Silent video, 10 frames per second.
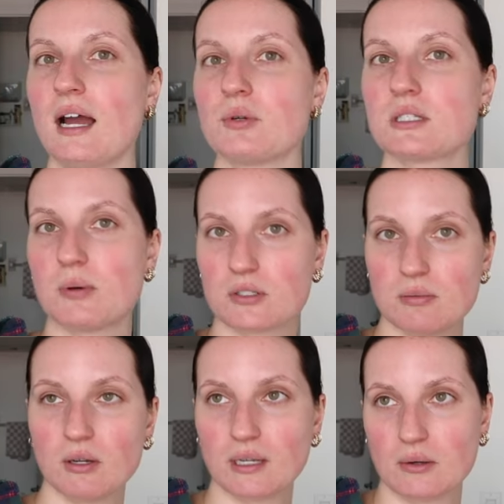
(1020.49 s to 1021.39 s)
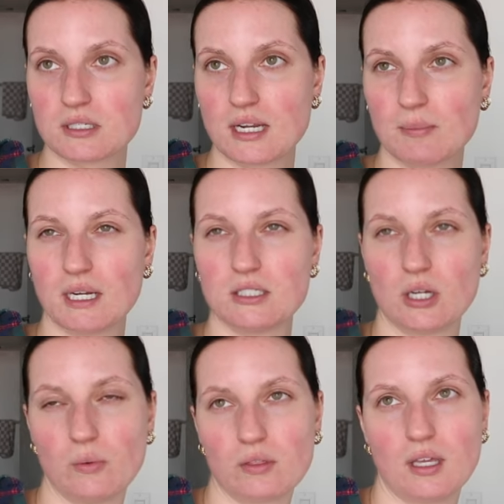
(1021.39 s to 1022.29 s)
I was supposed to be going out tonight, but I
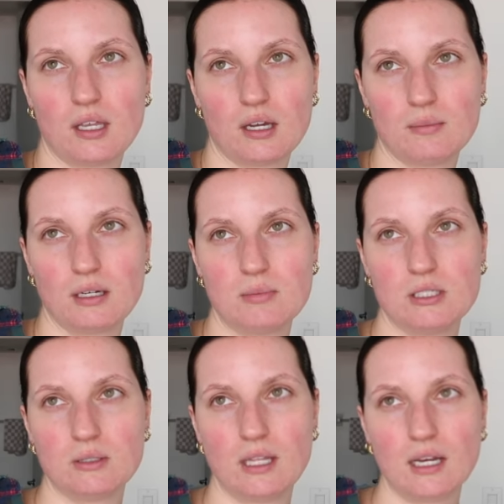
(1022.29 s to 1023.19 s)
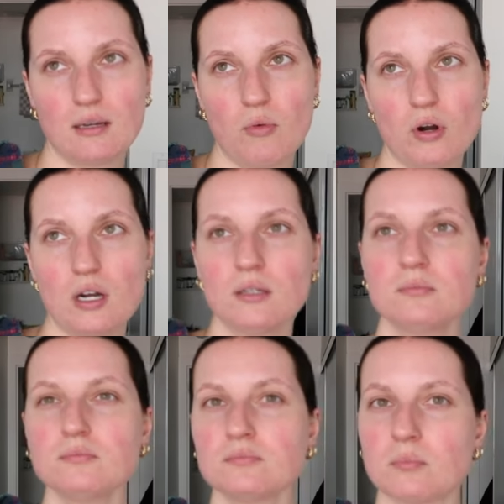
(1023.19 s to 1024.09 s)
don't think I'm gonna be doing that anymore.
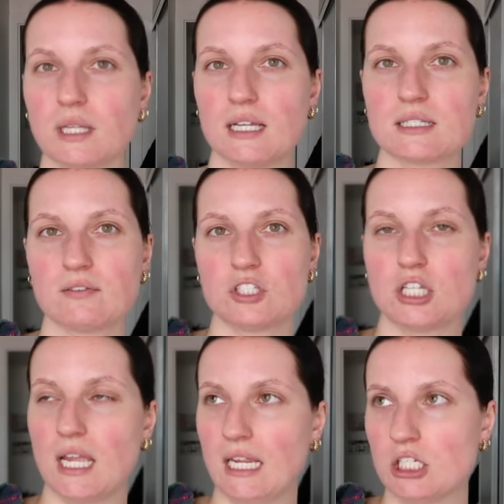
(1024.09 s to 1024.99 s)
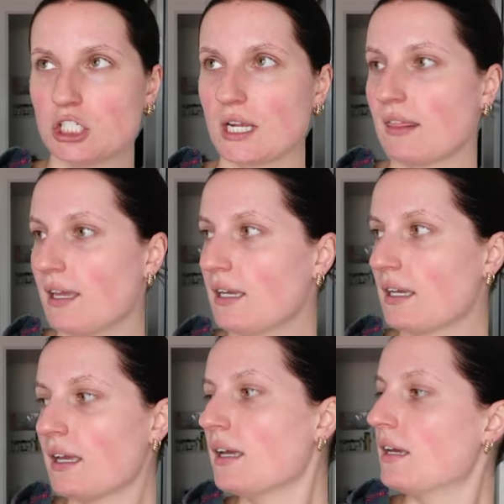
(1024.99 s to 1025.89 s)
Plans have changed, I
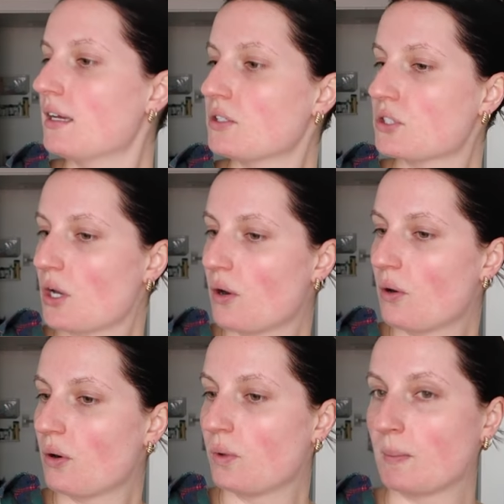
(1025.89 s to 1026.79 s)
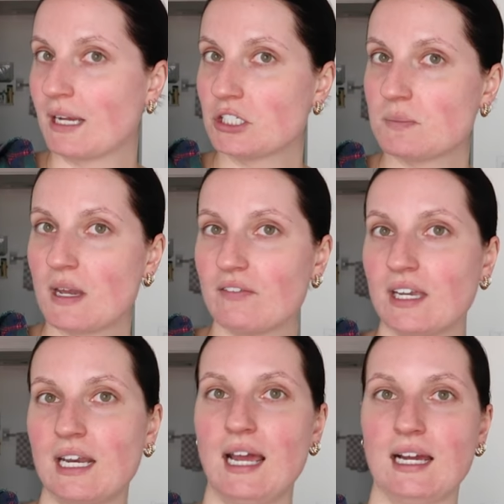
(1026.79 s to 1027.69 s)
think. So we might just be
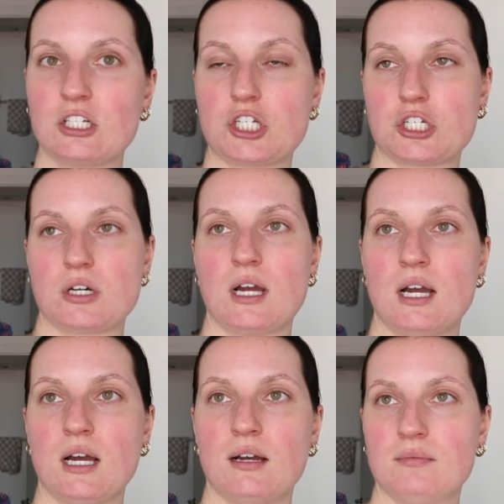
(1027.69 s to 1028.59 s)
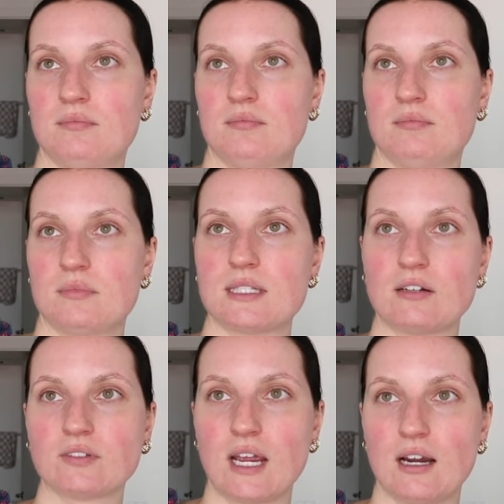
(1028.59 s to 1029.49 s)
having an extra
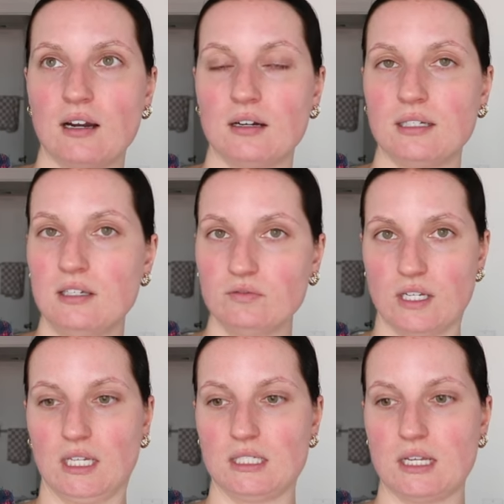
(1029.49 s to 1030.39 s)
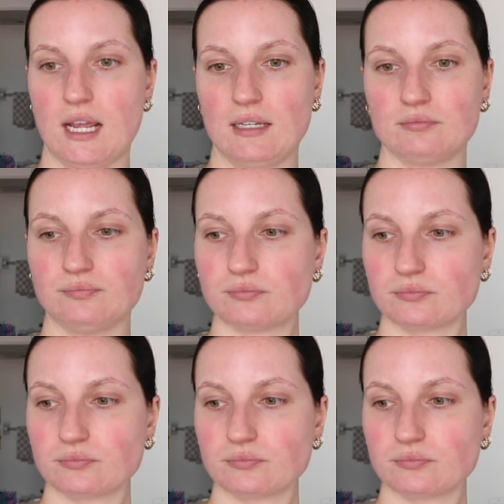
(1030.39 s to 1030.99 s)
self-care evening tonight.